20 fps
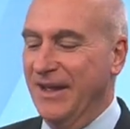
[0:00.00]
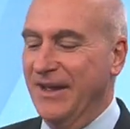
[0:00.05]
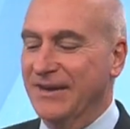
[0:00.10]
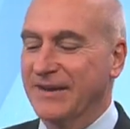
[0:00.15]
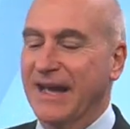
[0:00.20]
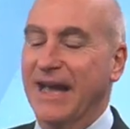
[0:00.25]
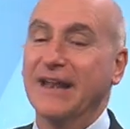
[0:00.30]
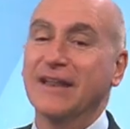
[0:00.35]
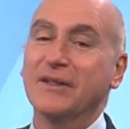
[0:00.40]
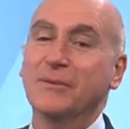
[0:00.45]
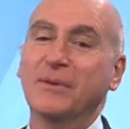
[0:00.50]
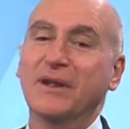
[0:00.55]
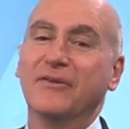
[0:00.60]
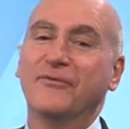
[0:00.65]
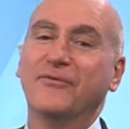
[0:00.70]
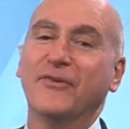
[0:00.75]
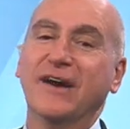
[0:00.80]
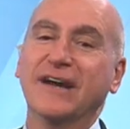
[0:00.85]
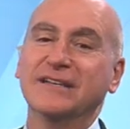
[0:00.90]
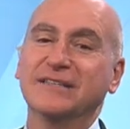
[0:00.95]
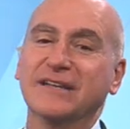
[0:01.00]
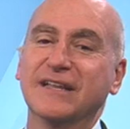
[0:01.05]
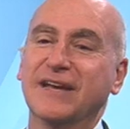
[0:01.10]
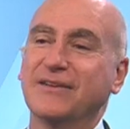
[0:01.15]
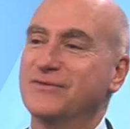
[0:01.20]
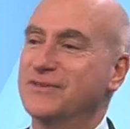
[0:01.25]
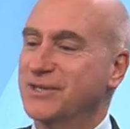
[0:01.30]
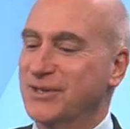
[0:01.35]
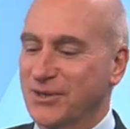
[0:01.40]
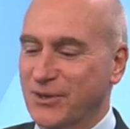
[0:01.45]
Got a little bit of fudge
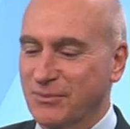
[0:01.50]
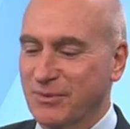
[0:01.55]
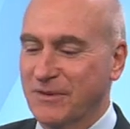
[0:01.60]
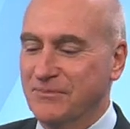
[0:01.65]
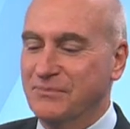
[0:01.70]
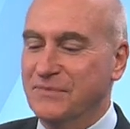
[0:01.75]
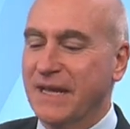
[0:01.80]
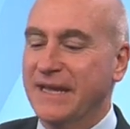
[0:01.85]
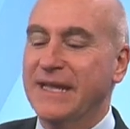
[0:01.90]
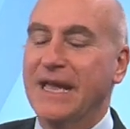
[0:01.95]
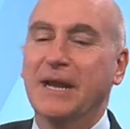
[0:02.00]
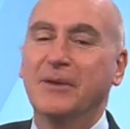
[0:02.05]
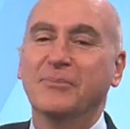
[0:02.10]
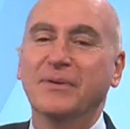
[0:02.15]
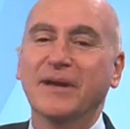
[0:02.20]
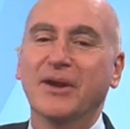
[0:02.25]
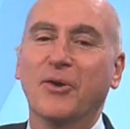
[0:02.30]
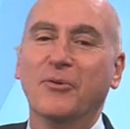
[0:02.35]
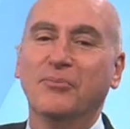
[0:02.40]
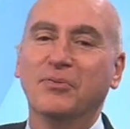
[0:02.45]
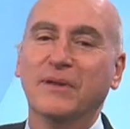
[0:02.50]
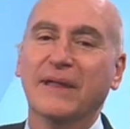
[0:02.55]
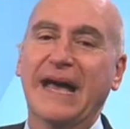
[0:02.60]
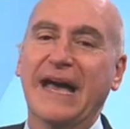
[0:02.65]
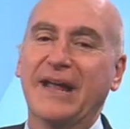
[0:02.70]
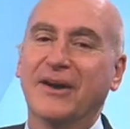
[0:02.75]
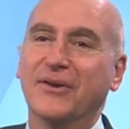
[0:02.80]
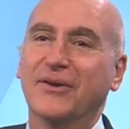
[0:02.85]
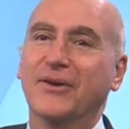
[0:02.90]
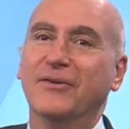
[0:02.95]
left too, but he had a big old
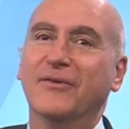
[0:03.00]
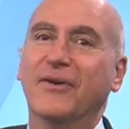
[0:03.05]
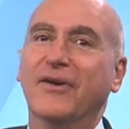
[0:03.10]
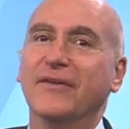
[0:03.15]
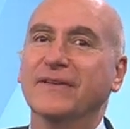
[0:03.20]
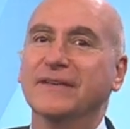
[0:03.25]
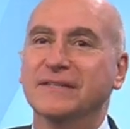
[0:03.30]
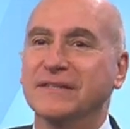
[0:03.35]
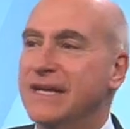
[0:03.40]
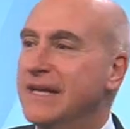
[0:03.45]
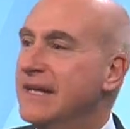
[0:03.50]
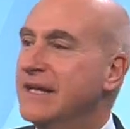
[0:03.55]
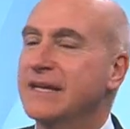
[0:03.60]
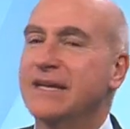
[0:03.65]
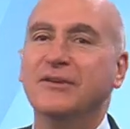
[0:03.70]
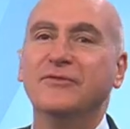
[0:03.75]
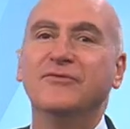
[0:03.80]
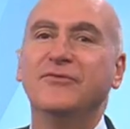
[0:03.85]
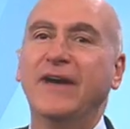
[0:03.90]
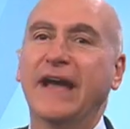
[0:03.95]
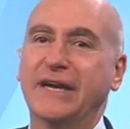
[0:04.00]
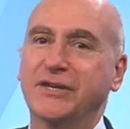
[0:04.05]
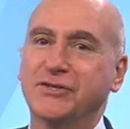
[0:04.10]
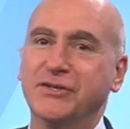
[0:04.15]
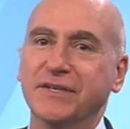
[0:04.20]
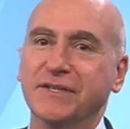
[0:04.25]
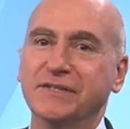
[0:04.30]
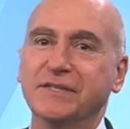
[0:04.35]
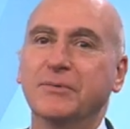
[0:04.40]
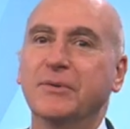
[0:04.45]
platter of all these
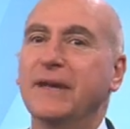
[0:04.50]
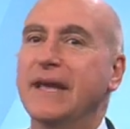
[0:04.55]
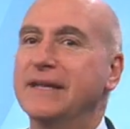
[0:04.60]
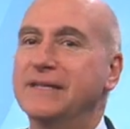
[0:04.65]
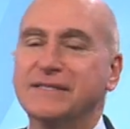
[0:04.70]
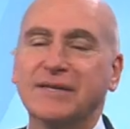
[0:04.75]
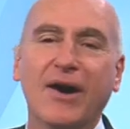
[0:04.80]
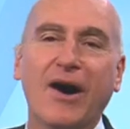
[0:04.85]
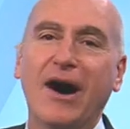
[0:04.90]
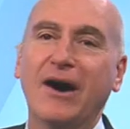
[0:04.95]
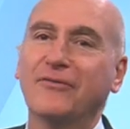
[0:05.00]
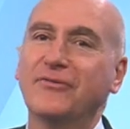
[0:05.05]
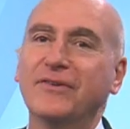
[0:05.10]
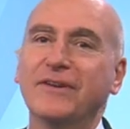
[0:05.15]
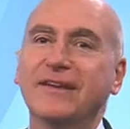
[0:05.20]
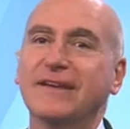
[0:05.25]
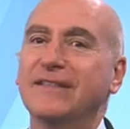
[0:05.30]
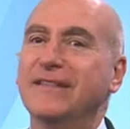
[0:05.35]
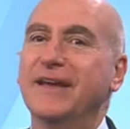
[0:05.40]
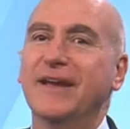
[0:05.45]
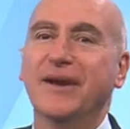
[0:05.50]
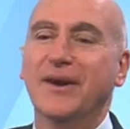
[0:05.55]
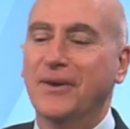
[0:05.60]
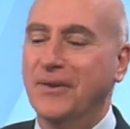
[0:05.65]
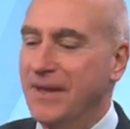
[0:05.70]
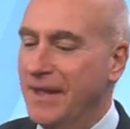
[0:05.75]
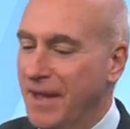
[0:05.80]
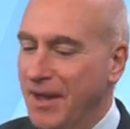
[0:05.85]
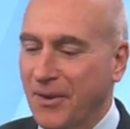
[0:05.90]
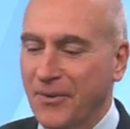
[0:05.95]
confections. And we had toffee in there.
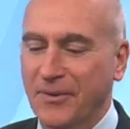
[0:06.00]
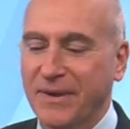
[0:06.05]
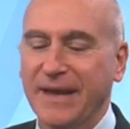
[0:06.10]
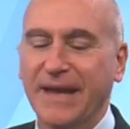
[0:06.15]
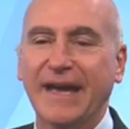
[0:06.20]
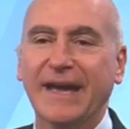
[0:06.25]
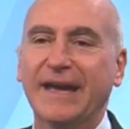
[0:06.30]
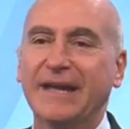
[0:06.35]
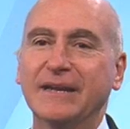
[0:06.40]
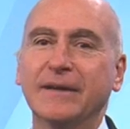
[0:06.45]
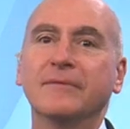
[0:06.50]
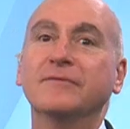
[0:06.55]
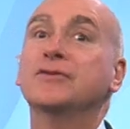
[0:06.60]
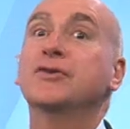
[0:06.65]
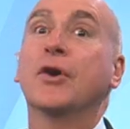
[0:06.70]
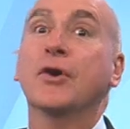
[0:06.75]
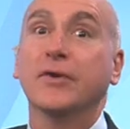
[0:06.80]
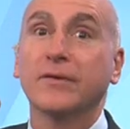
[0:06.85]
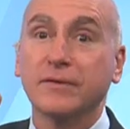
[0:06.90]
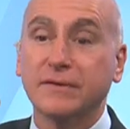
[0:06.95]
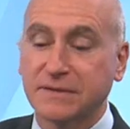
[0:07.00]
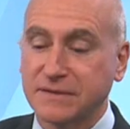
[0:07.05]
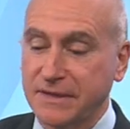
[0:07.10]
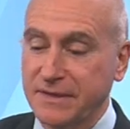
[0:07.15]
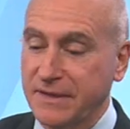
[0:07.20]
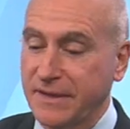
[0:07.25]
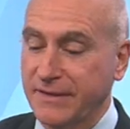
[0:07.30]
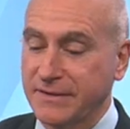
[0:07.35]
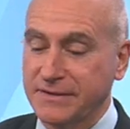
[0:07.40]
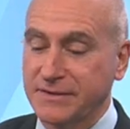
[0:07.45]
We had uh, turtles in
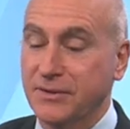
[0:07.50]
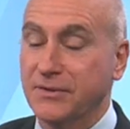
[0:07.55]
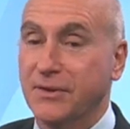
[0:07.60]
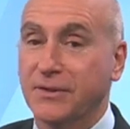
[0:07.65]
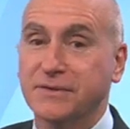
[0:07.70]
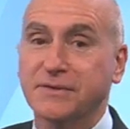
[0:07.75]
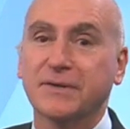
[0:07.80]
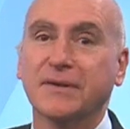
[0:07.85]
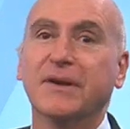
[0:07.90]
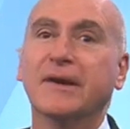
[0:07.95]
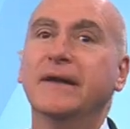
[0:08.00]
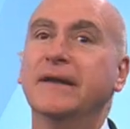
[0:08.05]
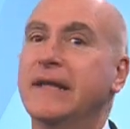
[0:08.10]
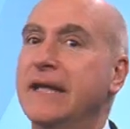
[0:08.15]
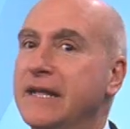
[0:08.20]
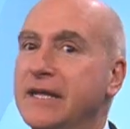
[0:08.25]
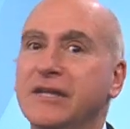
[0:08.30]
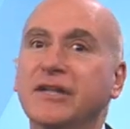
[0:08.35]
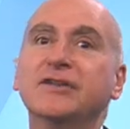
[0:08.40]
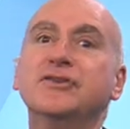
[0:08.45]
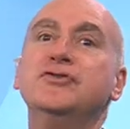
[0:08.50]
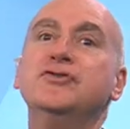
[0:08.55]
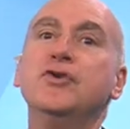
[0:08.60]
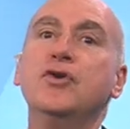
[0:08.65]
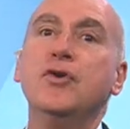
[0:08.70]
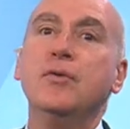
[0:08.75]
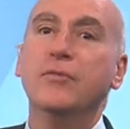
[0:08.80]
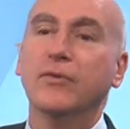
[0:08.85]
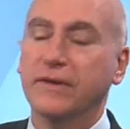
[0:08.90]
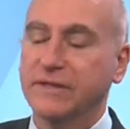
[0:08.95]
there too. Those are gone.
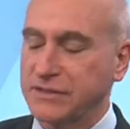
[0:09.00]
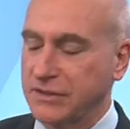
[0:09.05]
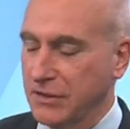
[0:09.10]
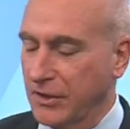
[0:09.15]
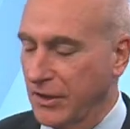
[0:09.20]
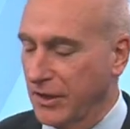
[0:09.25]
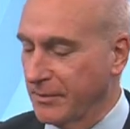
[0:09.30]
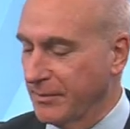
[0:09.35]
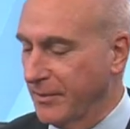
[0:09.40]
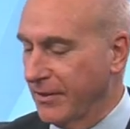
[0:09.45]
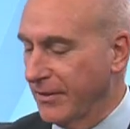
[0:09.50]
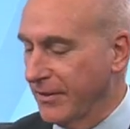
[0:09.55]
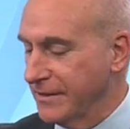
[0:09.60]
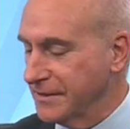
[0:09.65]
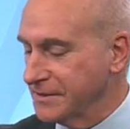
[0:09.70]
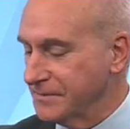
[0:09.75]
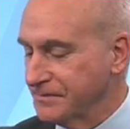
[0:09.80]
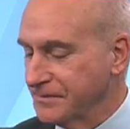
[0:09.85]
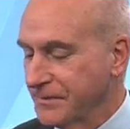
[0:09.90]
Numerous Clark bars.